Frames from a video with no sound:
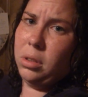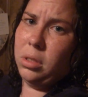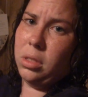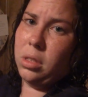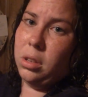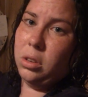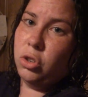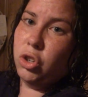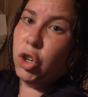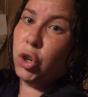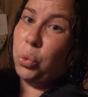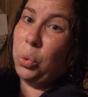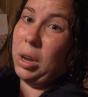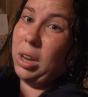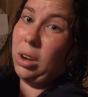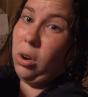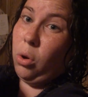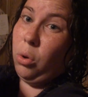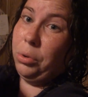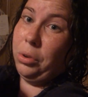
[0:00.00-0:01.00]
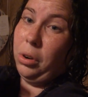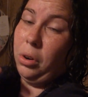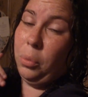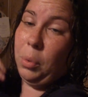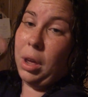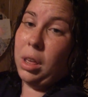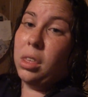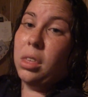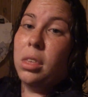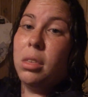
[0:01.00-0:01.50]
the treat holder
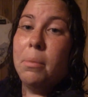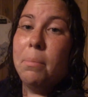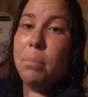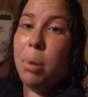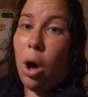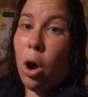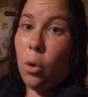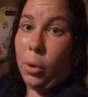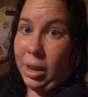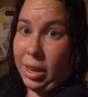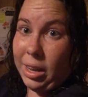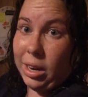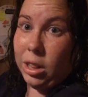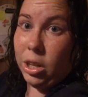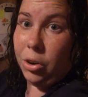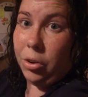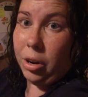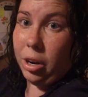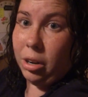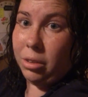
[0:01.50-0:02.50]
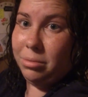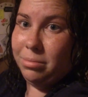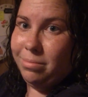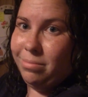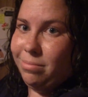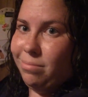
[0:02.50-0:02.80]
with pawing and alerting.